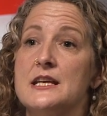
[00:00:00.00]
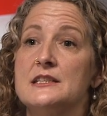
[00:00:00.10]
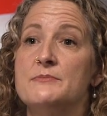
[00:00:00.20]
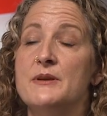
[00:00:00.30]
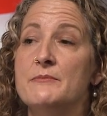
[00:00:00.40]

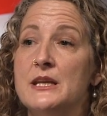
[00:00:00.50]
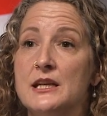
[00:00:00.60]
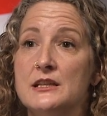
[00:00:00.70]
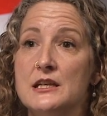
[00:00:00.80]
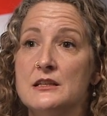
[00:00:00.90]
tend to be
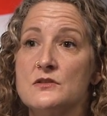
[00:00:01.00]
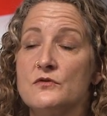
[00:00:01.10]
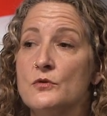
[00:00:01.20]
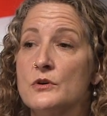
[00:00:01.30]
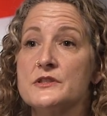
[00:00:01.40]
meeting needs
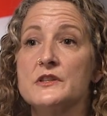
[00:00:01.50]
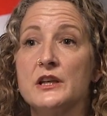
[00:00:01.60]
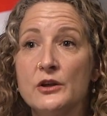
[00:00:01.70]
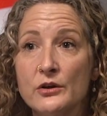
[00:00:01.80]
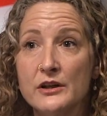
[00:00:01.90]
for
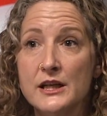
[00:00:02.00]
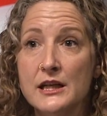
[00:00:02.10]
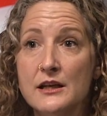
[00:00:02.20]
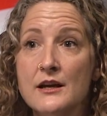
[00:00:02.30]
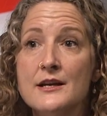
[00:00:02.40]

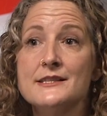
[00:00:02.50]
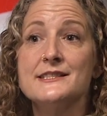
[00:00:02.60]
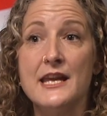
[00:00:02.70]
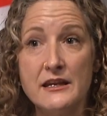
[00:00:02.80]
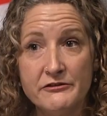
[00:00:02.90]
security,
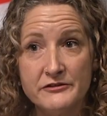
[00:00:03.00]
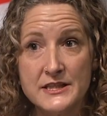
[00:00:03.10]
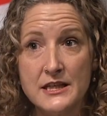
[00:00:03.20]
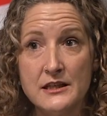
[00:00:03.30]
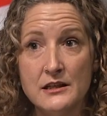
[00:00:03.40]

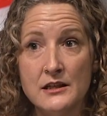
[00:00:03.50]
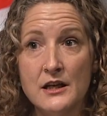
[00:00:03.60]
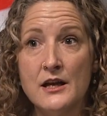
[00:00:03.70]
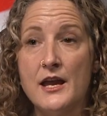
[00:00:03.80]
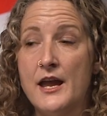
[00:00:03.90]
safety,
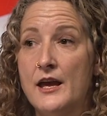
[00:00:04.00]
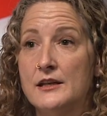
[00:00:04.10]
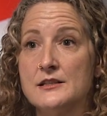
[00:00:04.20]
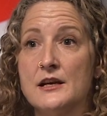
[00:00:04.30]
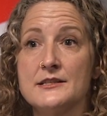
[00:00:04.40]

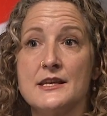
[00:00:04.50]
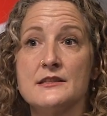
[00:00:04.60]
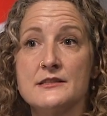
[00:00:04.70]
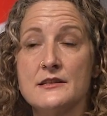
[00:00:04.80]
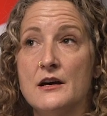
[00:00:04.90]
and a
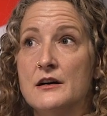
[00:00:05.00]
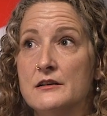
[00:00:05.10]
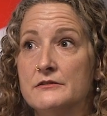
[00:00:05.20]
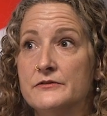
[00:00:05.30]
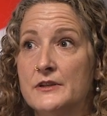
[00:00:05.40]
sense
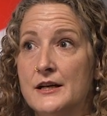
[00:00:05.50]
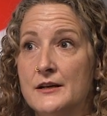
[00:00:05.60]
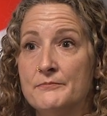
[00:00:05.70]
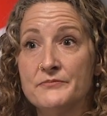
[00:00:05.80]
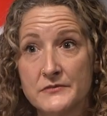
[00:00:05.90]
of
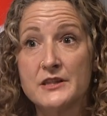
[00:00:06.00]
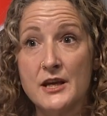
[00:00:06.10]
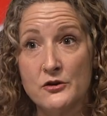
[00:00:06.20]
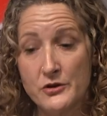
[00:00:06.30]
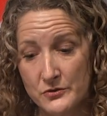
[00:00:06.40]

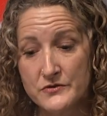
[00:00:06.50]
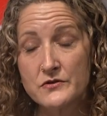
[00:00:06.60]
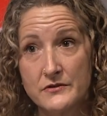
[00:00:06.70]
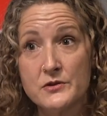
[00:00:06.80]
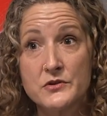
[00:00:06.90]

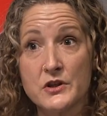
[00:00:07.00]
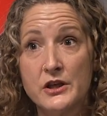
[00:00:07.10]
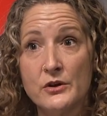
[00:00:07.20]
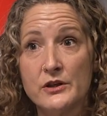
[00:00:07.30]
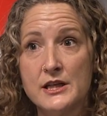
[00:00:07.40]
those
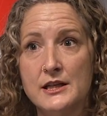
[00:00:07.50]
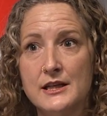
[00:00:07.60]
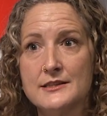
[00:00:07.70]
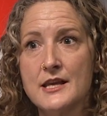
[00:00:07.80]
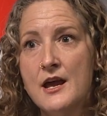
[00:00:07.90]
security
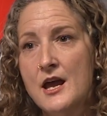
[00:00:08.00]
needs.